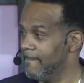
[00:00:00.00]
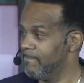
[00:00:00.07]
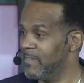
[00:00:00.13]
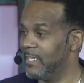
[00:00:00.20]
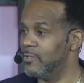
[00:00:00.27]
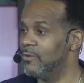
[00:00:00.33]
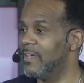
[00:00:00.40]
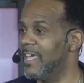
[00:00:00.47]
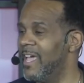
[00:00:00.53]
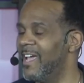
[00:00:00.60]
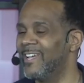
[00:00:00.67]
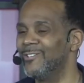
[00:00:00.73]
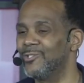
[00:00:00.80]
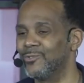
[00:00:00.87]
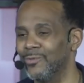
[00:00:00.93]
Now, you can't
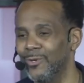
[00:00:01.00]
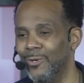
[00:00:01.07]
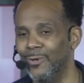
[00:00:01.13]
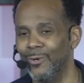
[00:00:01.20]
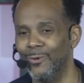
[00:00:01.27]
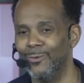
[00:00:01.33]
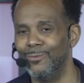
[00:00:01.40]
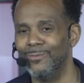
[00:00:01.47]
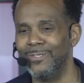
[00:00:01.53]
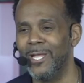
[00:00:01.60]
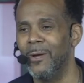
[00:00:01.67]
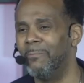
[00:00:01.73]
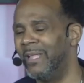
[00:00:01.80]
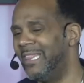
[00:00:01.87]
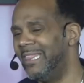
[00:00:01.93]
control
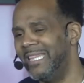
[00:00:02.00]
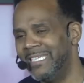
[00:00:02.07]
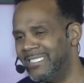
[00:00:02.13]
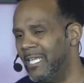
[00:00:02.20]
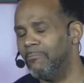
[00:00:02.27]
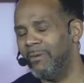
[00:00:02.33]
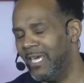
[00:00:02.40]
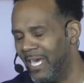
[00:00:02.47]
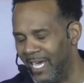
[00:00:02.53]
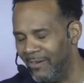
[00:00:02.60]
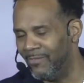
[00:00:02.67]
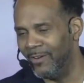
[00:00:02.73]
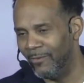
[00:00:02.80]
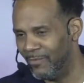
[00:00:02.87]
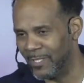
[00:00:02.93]
their ballistic
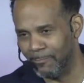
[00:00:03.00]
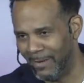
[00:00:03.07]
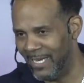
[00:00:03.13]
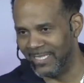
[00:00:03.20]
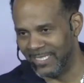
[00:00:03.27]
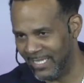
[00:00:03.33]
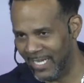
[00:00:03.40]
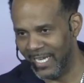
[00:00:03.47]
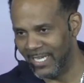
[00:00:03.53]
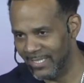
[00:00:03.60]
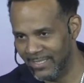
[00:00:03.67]
behavior in response to that.